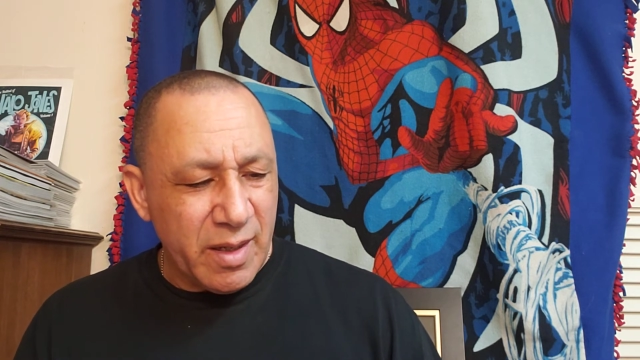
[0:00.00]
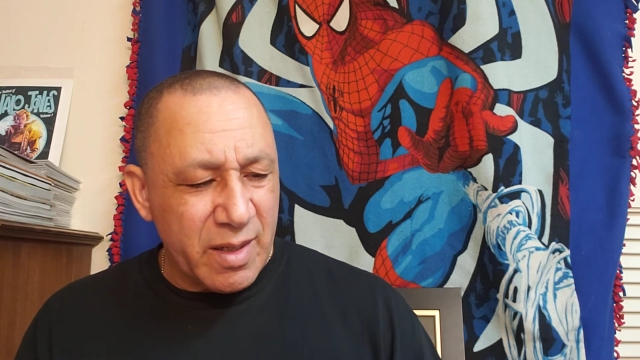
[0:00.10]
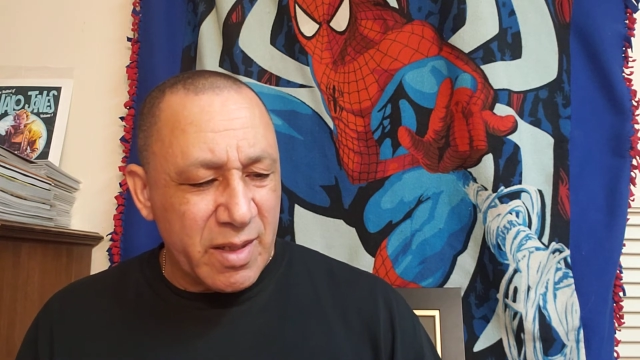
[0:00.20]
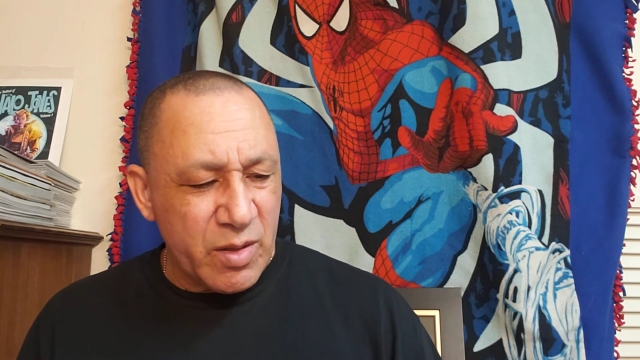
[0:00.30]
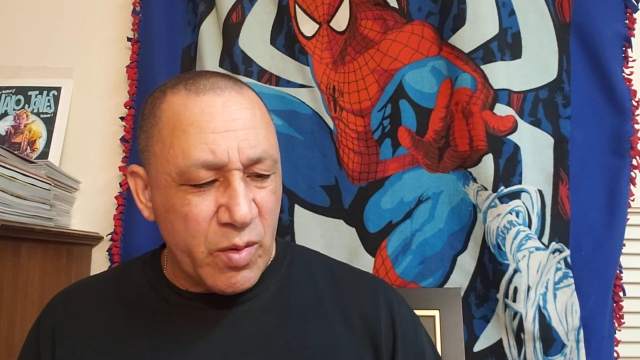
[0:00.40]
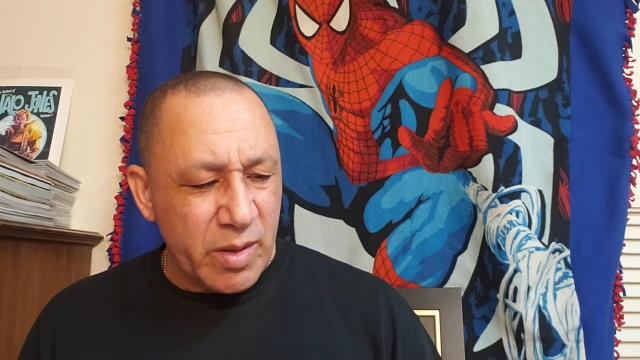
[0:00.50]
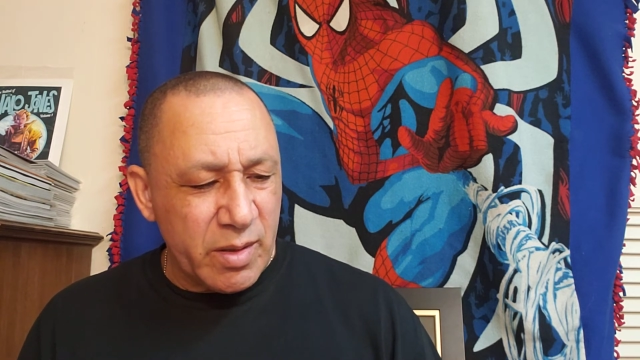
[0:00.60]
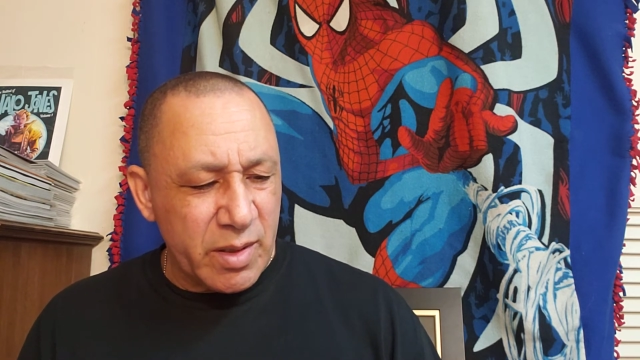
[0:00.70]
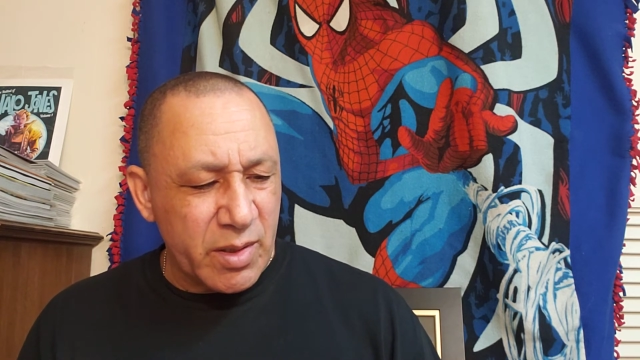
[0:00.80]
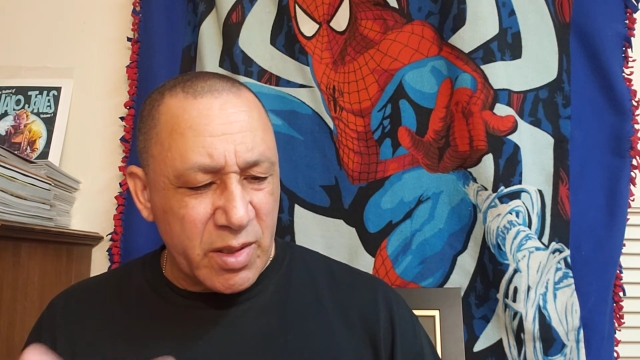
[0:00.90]
I said, you know what?
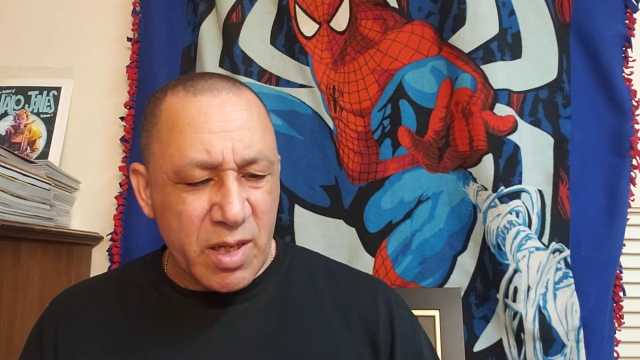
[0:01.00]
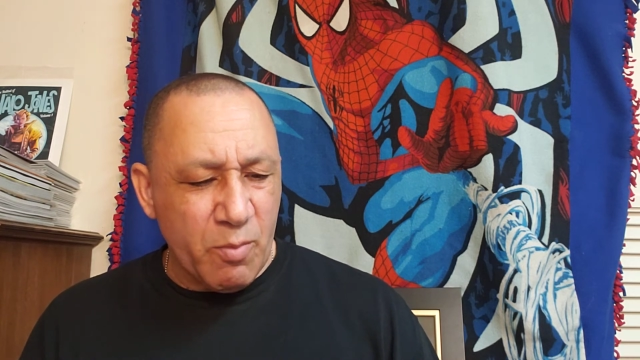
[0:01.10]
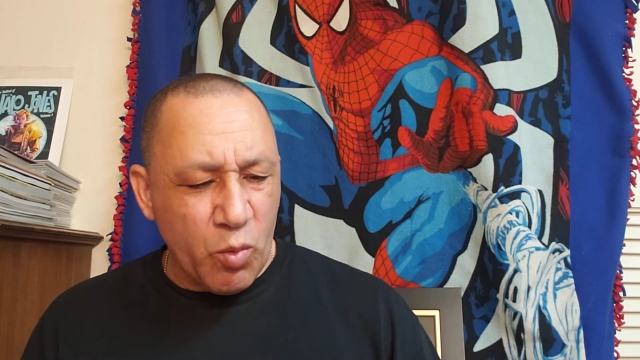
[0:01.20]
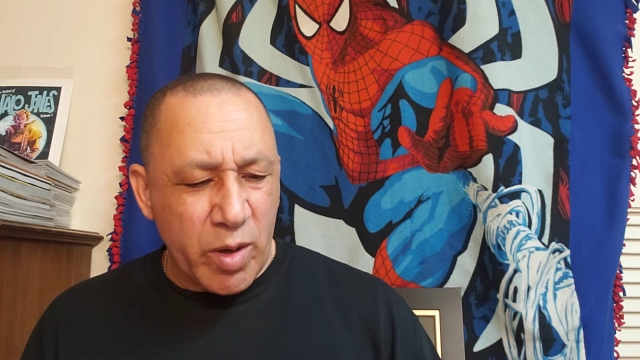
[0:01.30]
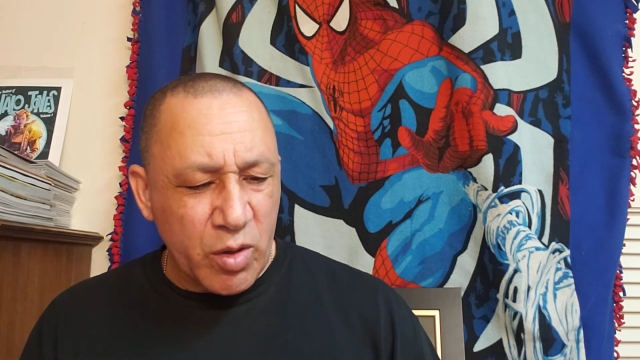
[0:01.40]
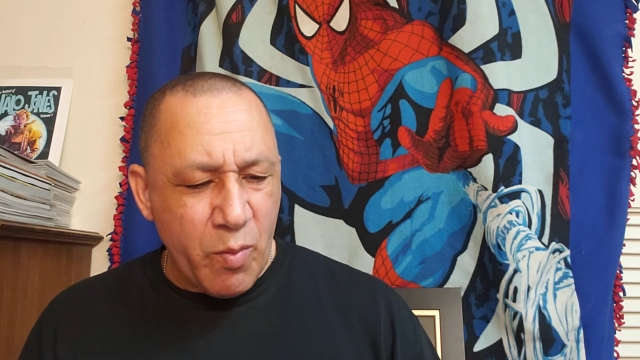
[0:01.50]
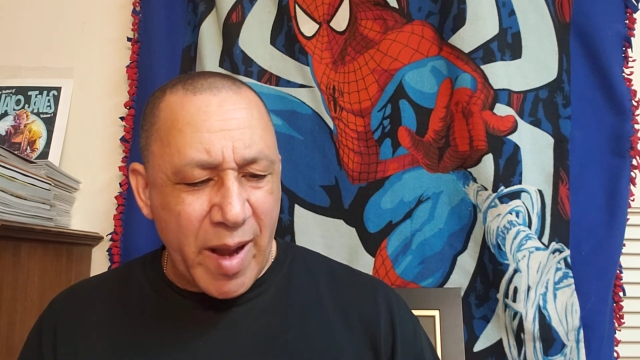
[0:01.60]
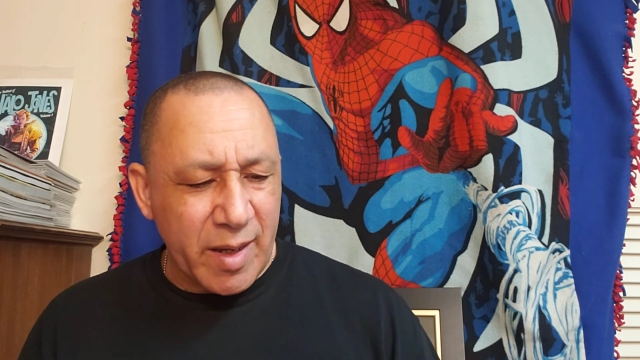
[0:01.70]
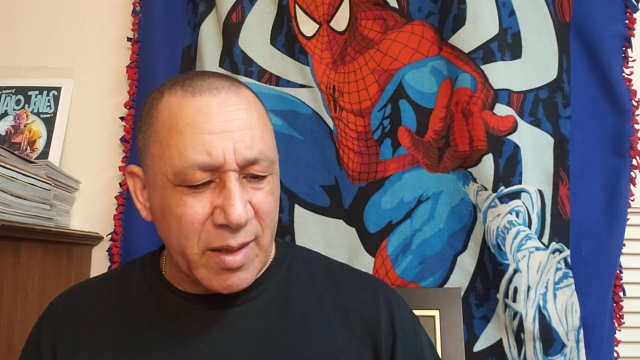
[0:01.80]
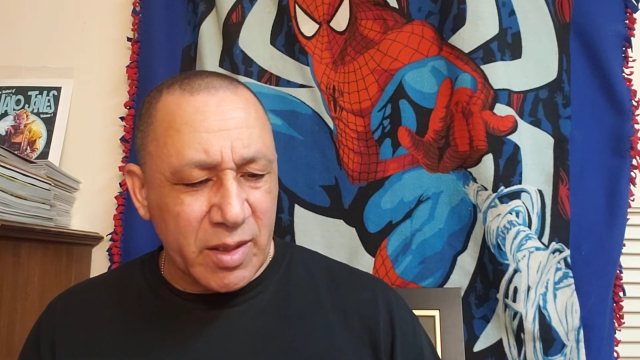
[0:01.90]
This is number one. Go
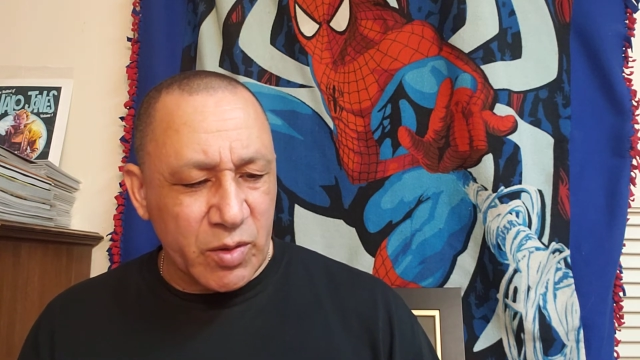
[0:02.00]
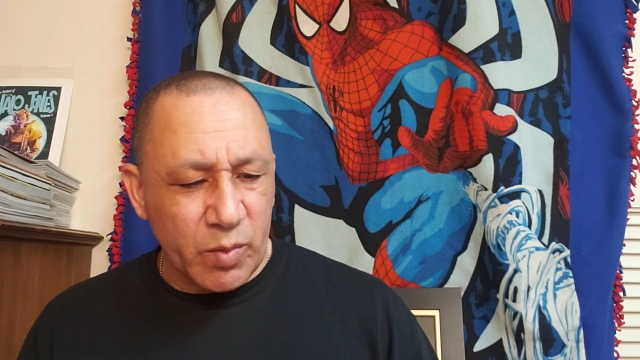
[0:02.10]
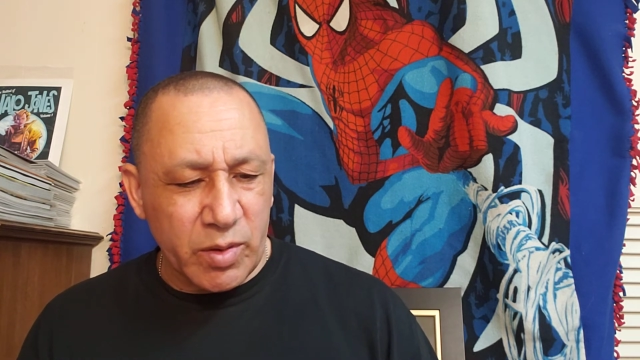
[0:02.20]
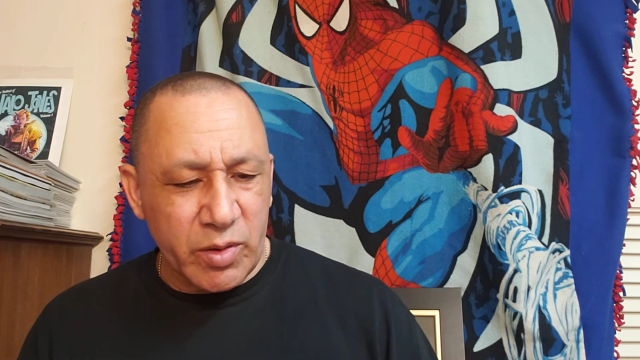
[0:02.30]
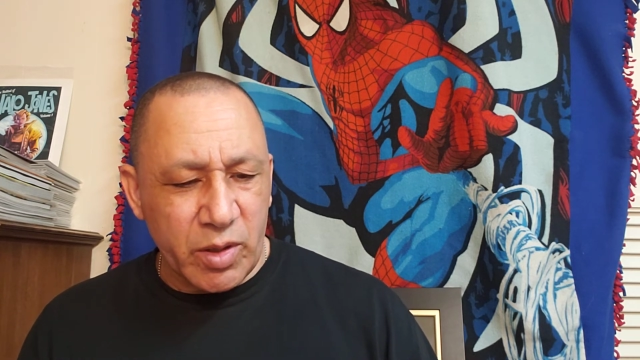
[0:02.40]
back and get this one.